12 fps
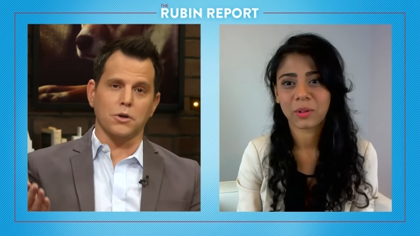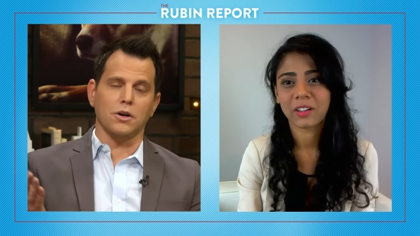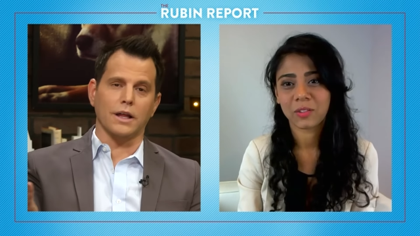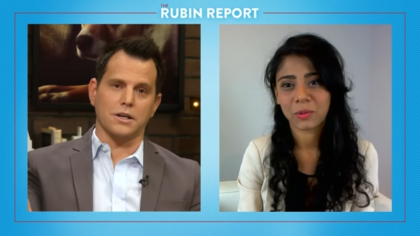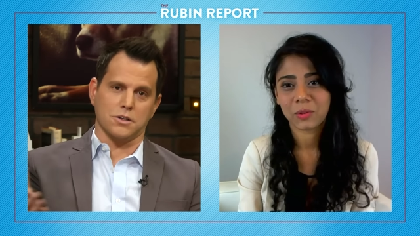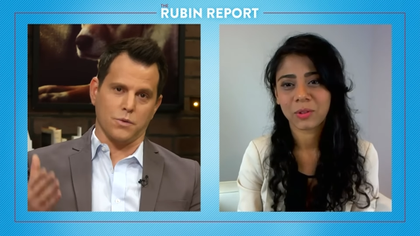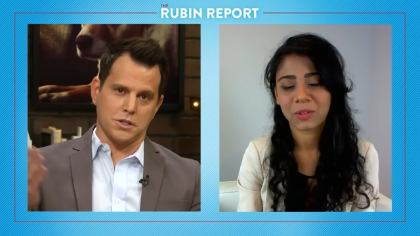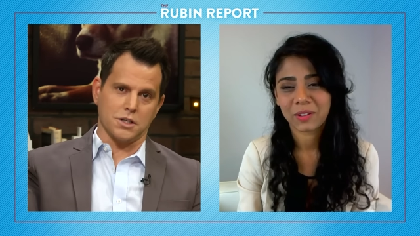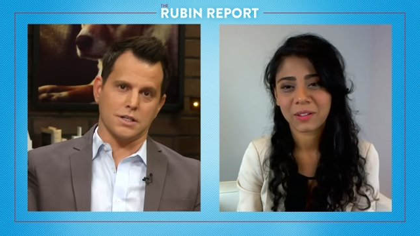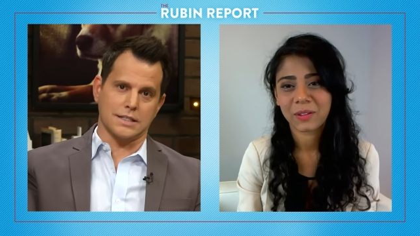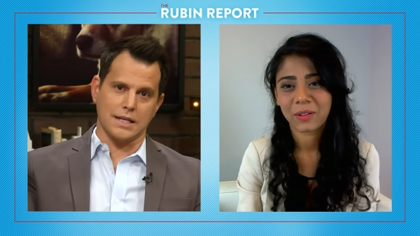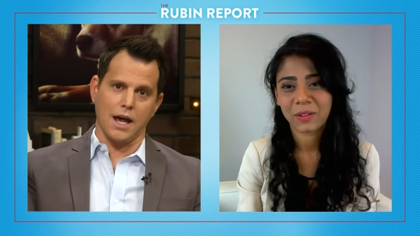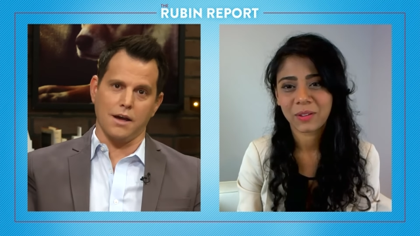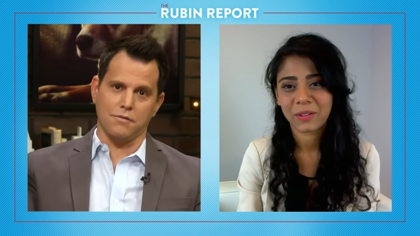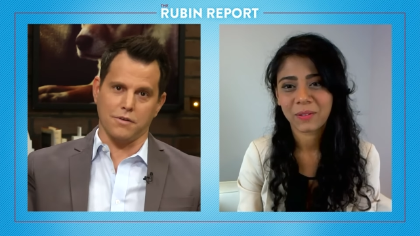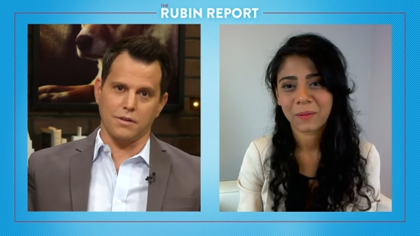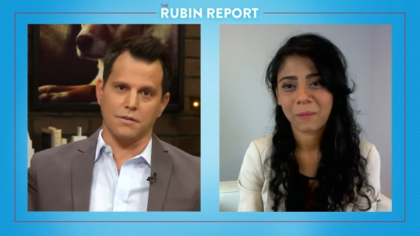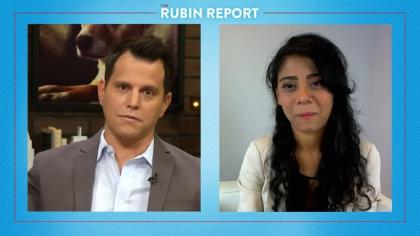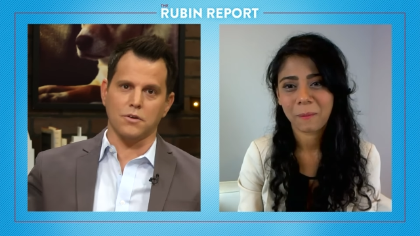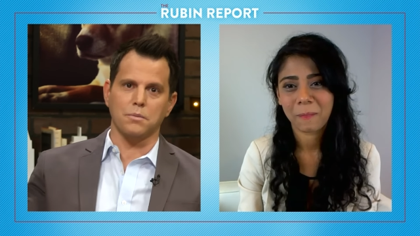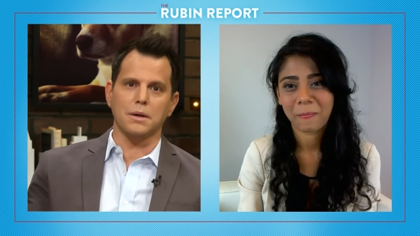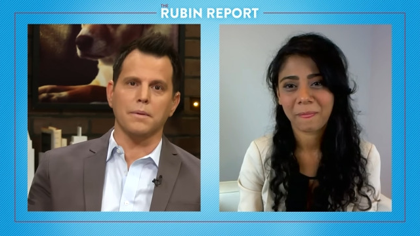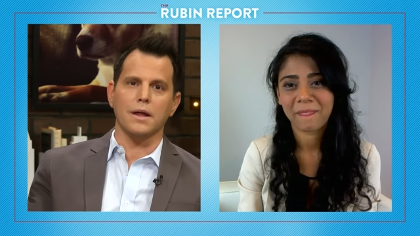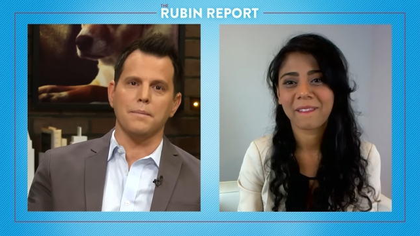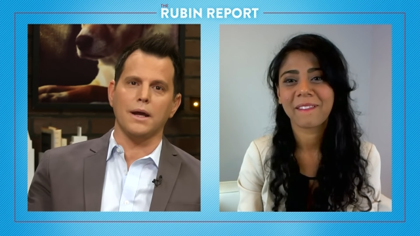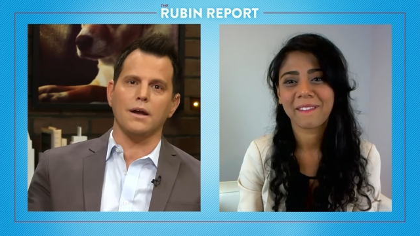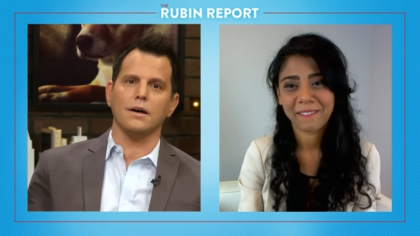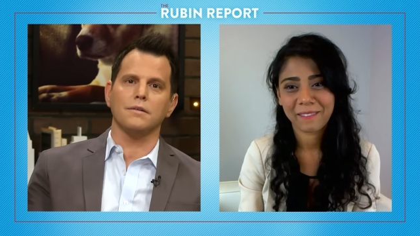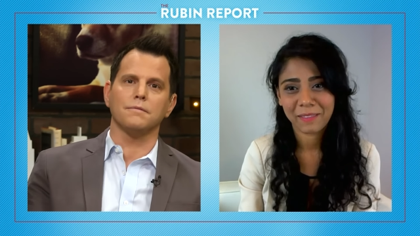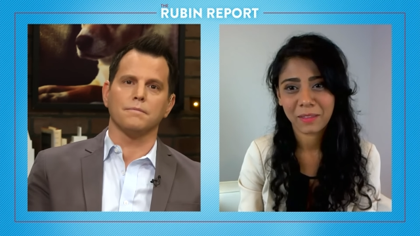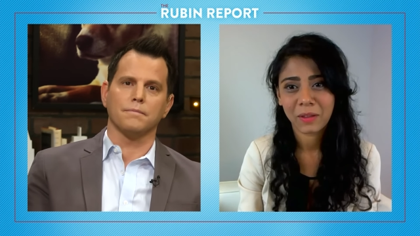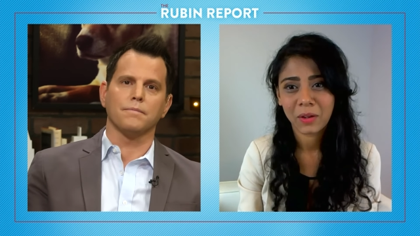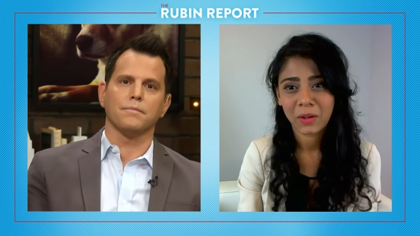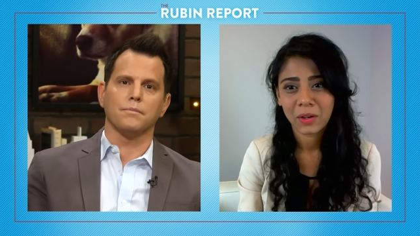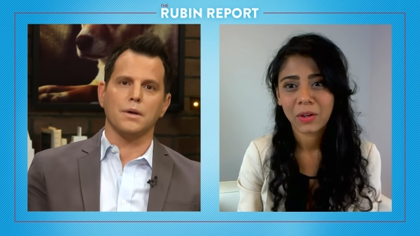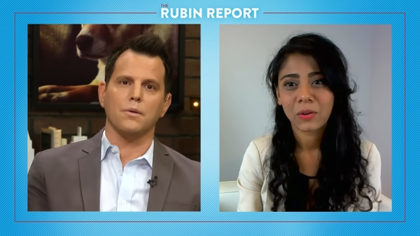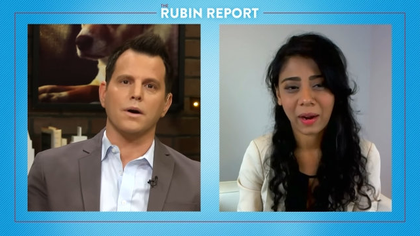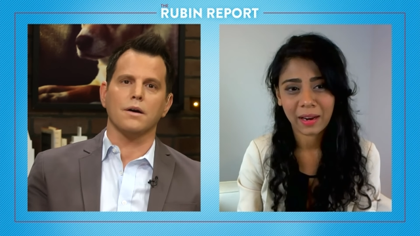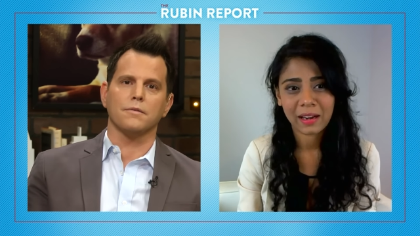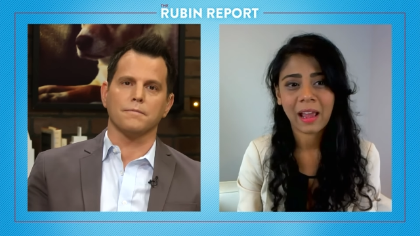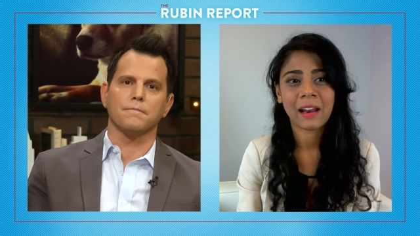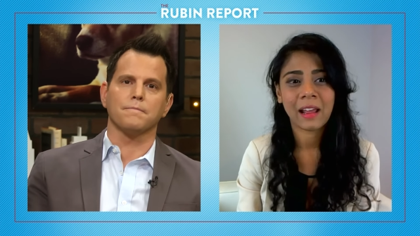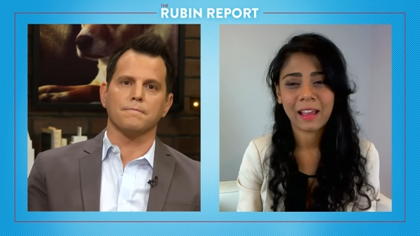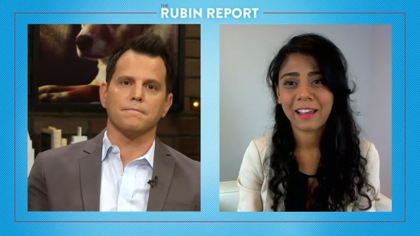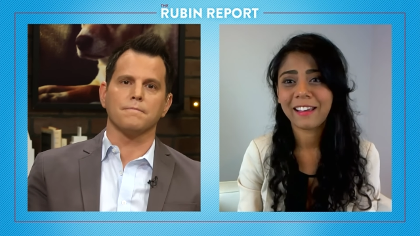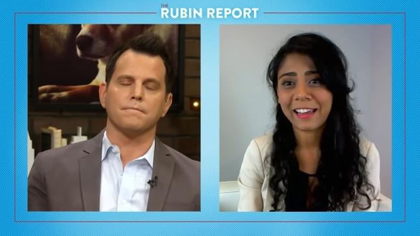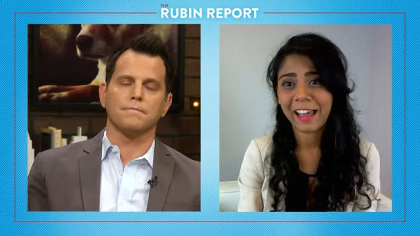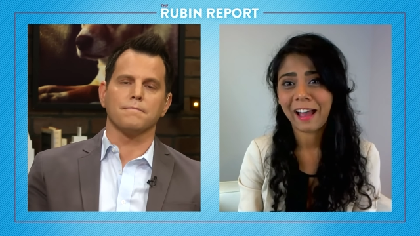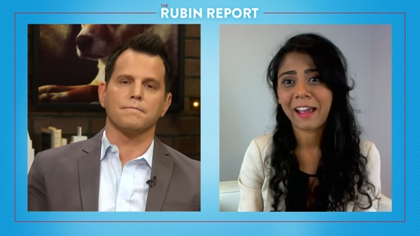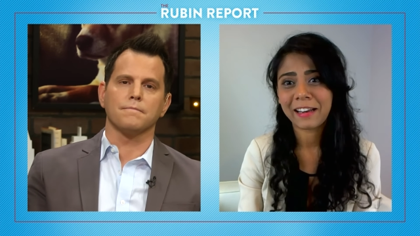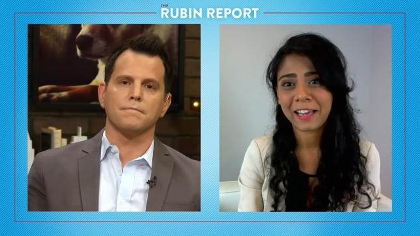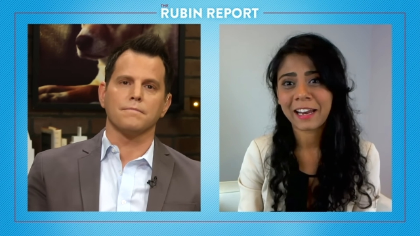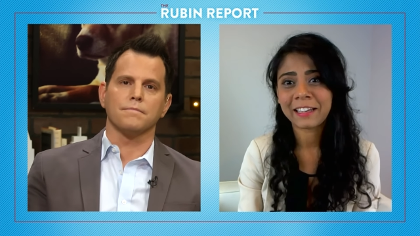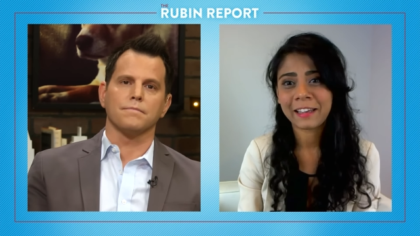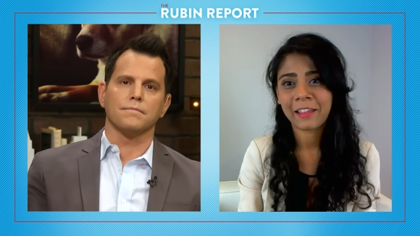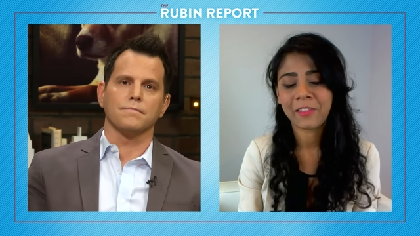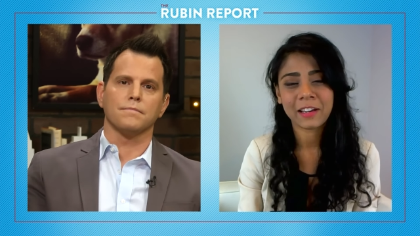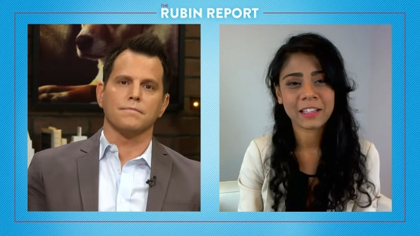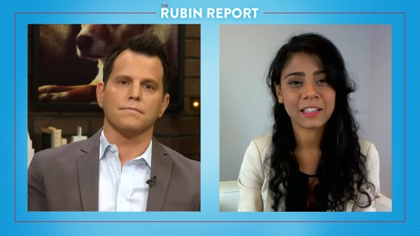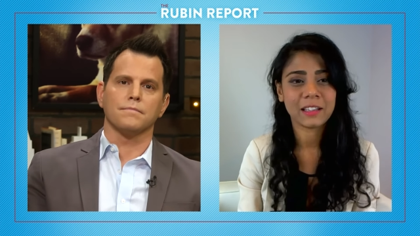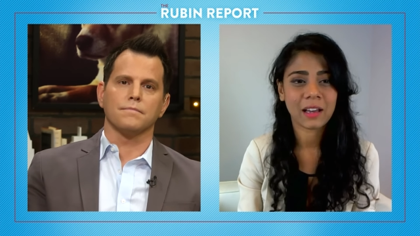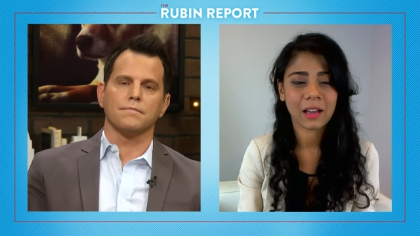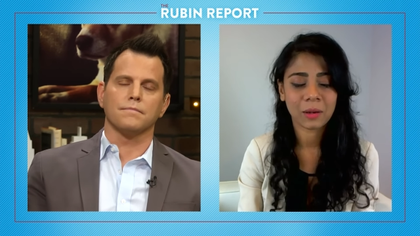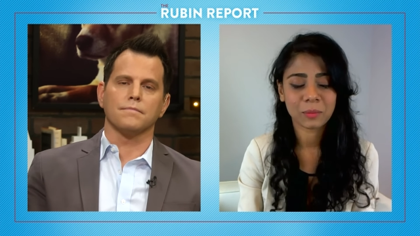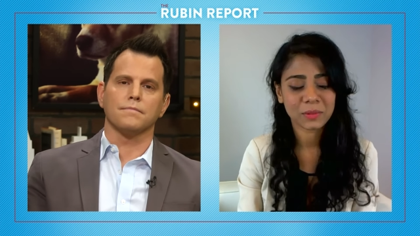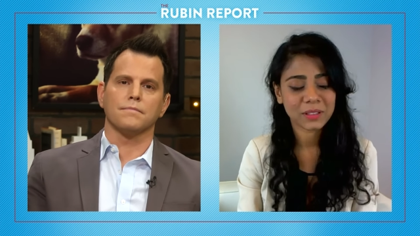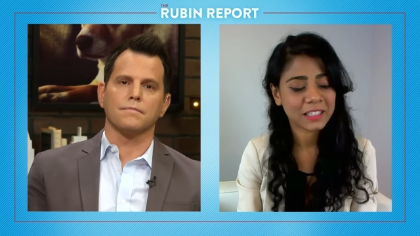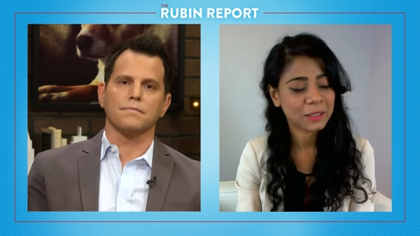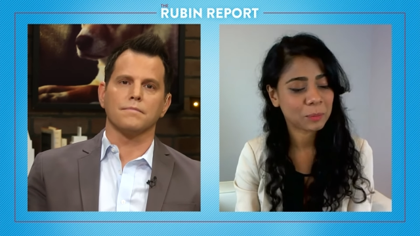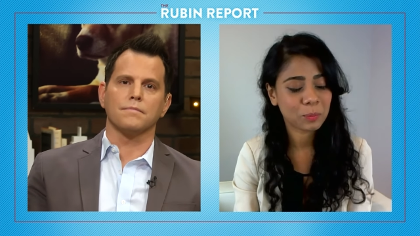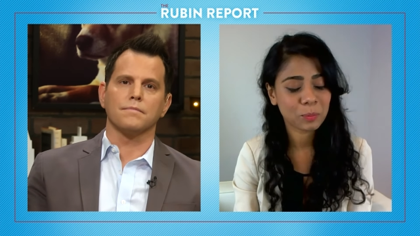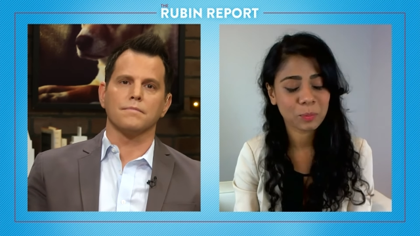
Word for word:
Speaker 1: mutilation. We should just say it for the few people that may not
Speaker 2: be aware. Right. And then he